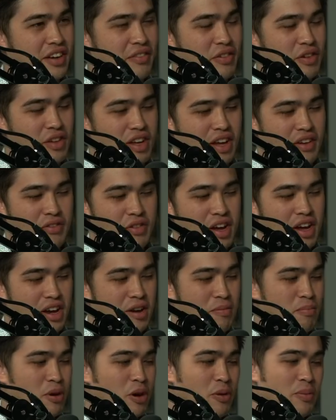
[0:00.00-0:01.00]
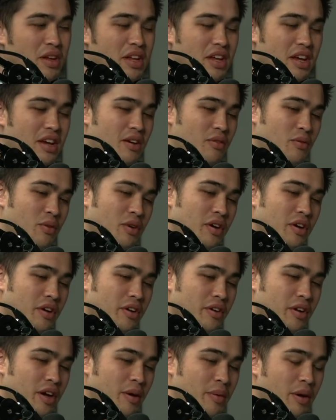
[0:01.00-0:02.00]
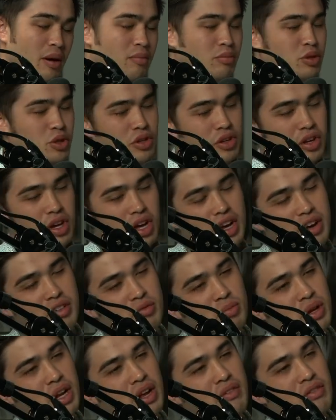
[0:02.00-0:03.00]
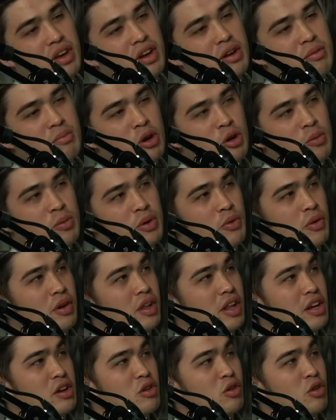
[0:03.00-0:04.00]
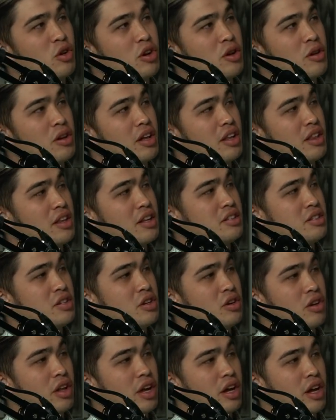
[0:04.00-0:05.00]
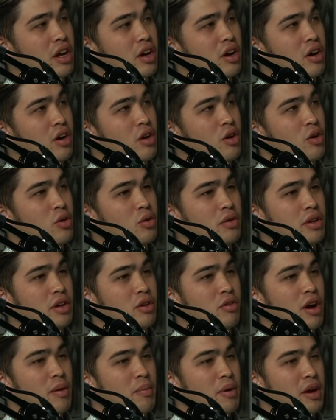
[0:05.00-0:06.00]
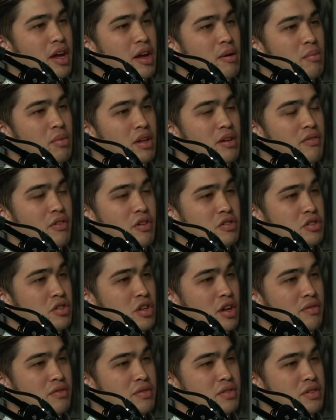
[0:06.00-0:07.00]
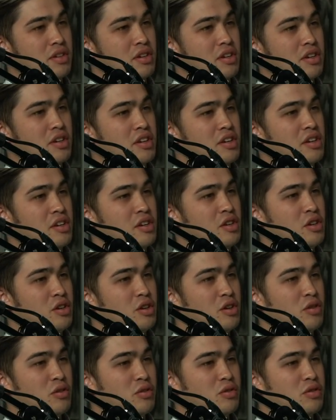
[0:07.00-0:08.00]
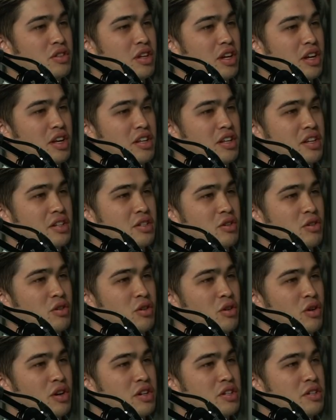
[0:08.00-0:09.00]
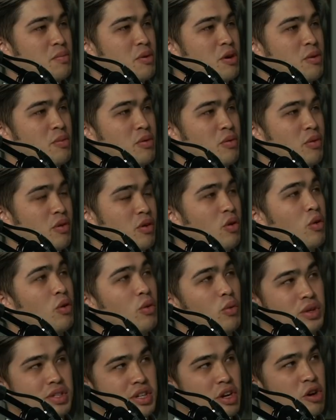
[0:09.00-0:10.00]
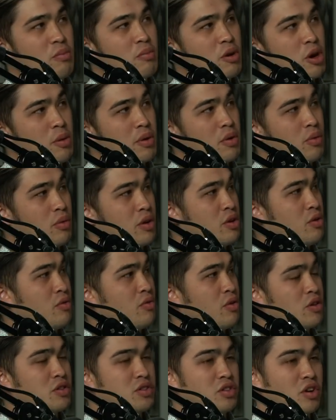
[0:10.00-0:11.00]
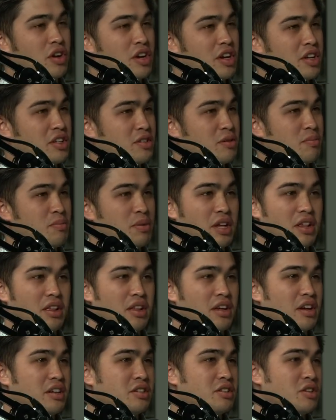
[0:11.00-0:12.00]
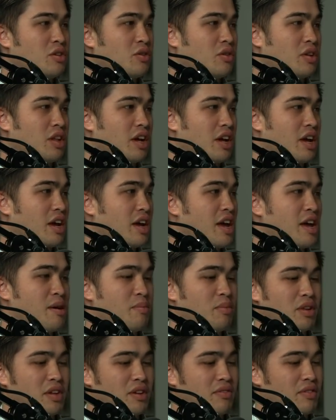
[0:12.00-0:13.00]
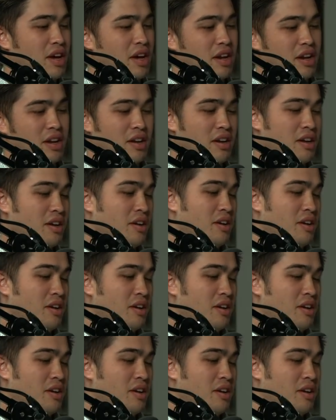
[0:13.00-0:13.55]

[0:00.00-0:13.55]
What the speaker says: Have you had a moment yet where, I mean, I'm sure you have, but have you had a moment where like you're looking at this and you're like, holy crap, I can't believe our stuff's used? Like, is there a crazy moment or was there a moment when you first started hitting some big things and you're like, I can't believe that